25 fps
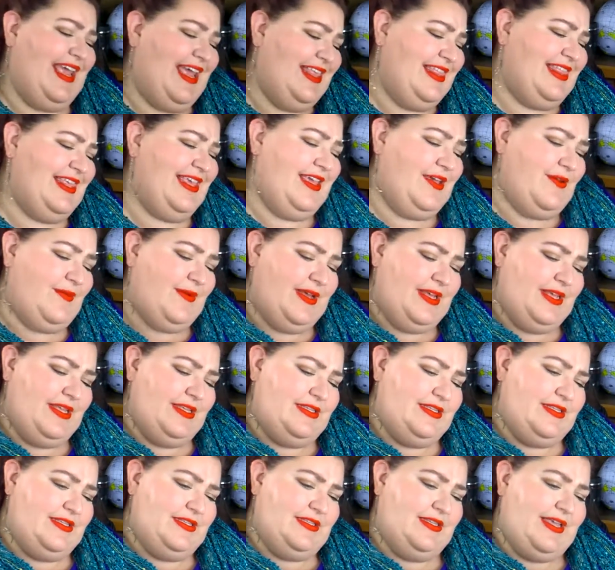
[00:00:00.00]
I think it was.
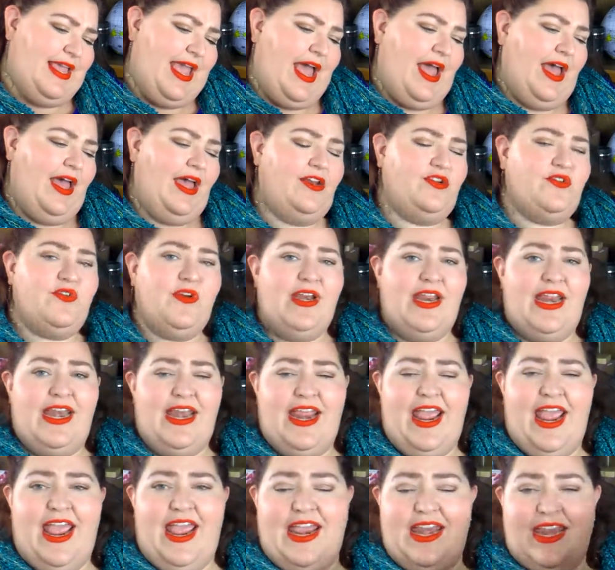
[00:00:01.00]
Yeah,
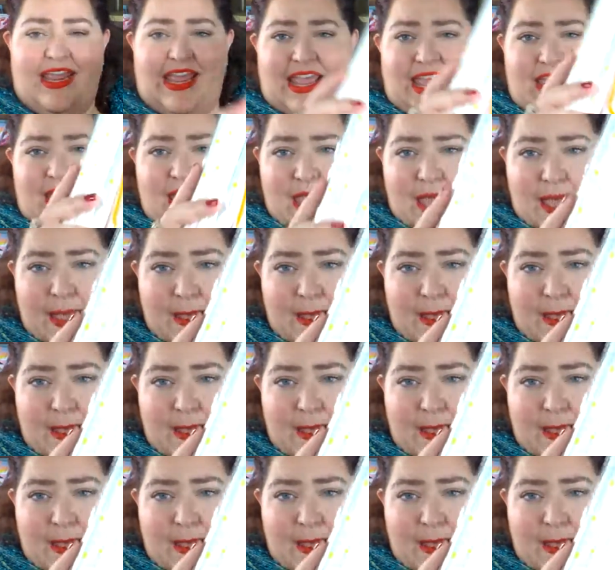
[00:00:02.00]
180